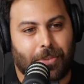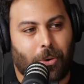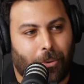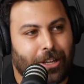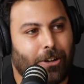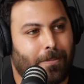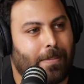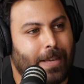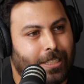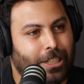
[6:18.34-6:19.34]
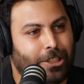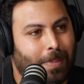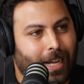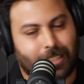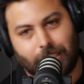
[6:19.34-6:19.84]
Corey got my message,
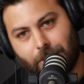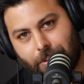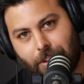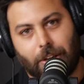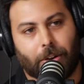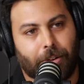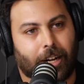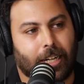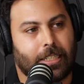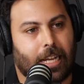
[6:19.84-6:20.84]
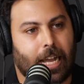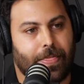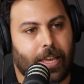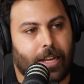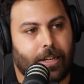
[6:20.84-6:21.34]
passed it on to the owner,
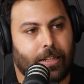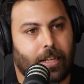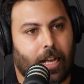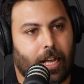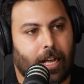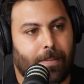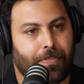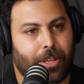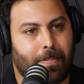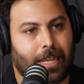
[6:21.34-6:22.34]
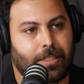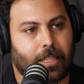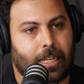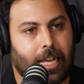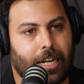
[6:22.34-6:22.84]
and then I
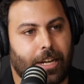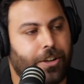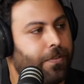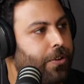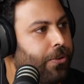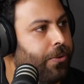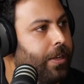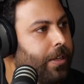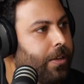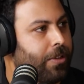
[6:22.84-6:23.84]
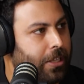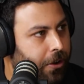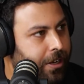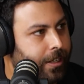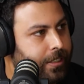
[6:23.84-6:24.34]
basically had an interview with the
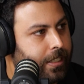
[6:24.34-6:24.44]
owner.